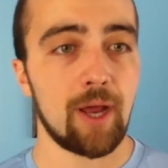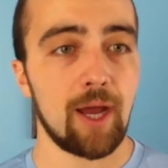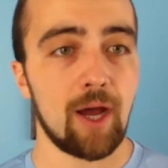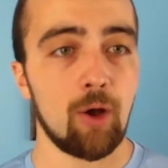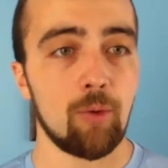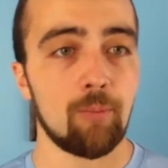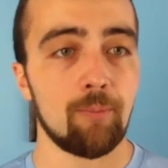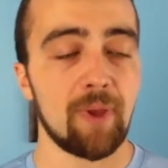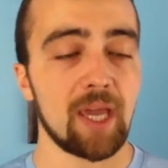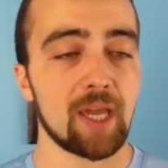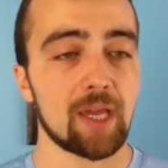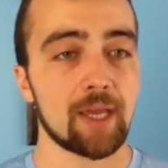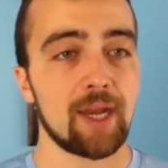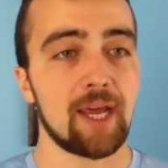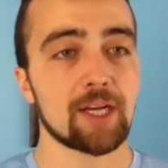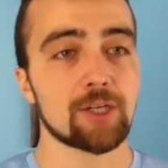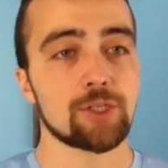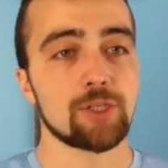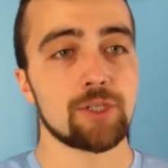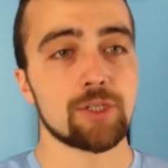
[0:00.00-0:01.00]
to help make
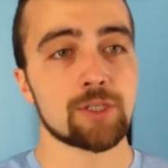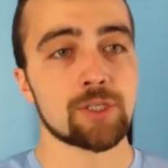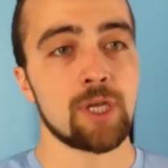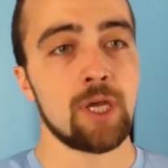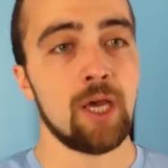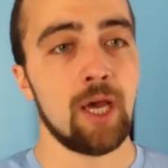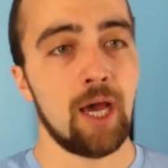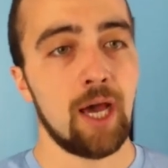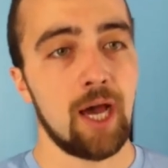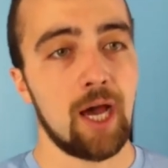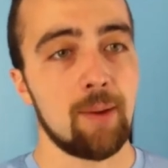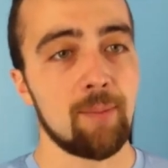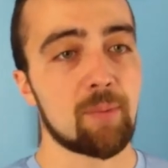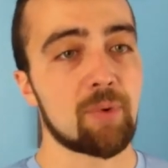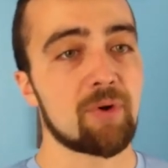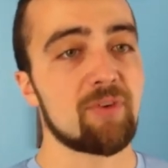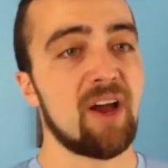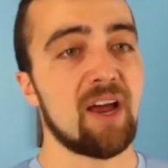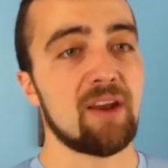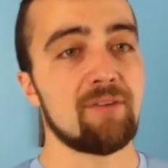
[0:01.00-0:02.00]
connections um, and
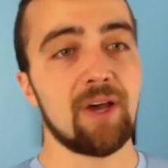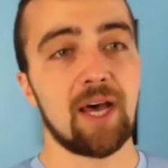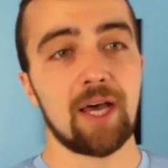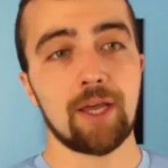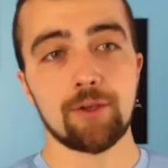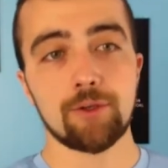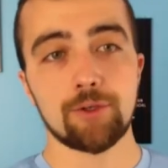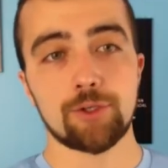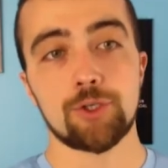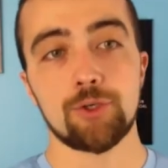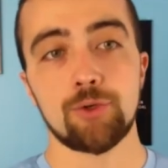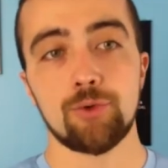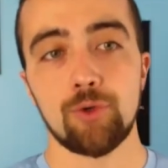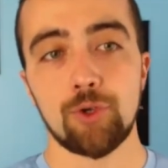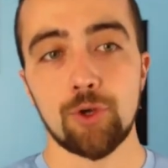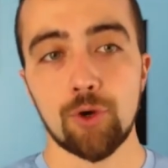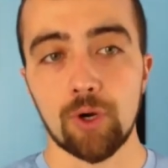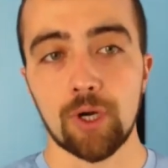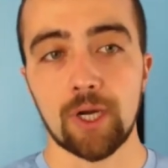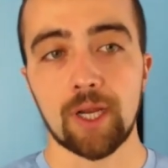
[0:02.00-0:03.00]
provide value to
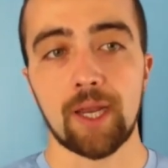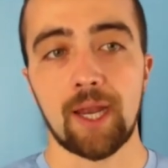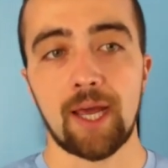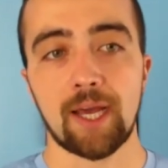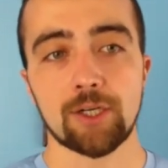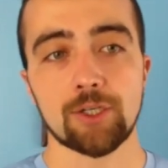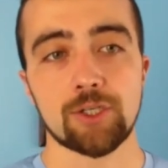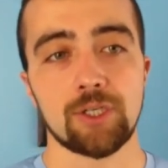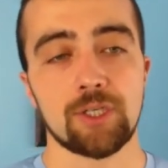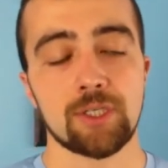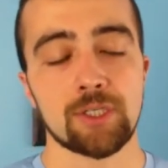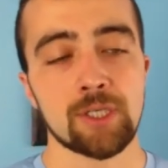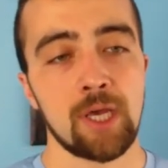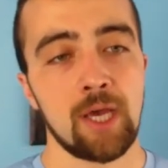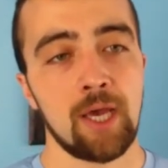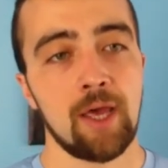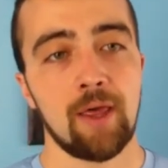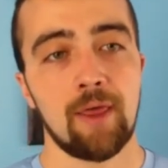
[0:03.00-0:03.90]
your connections,